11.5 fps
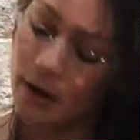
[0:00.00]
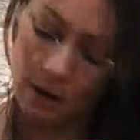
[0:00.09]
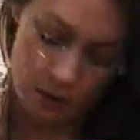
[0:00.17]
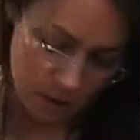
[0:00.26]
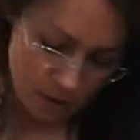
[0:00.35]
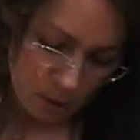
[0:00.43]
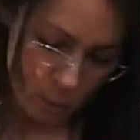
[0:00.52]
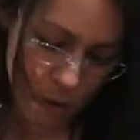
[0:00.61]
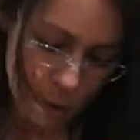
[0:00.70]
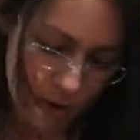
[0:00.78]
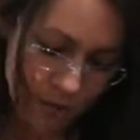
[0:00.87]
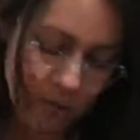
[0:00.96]
And
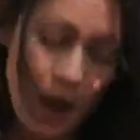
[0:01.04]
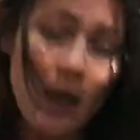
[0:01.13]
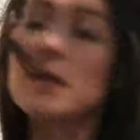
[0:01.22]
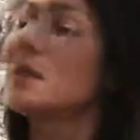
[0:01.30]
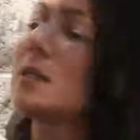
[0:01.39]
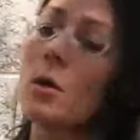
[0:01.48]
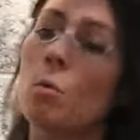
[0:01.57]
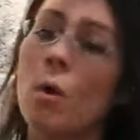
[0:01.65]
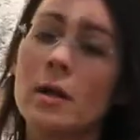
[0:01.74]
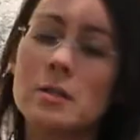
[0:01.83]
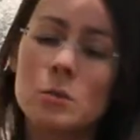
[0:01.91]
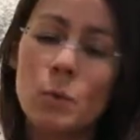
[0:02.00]
what we find is that
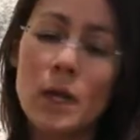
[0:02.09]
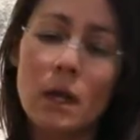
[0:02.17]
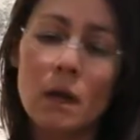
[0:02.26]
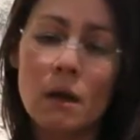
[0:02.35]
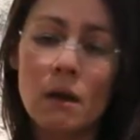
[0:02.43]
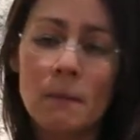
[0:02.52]
once we